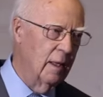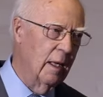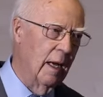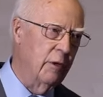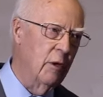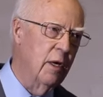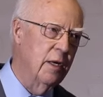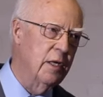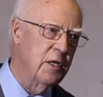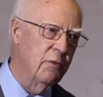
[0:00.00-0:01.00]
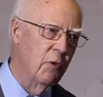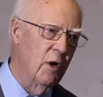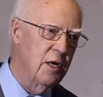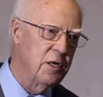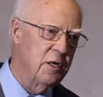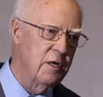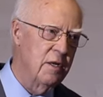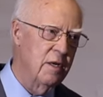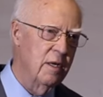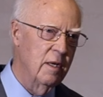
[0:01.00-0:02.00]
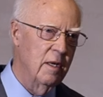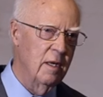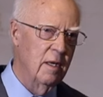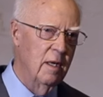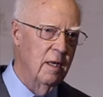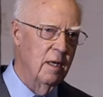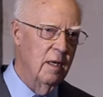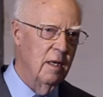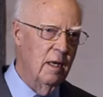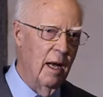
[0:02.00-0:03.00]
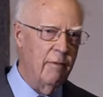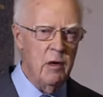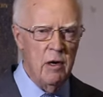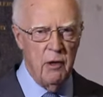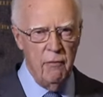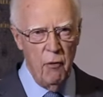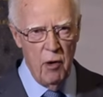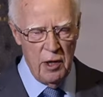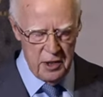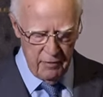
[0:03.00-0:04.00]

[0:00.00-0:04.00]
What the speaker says: Have you heard his voice? Have you heard the voice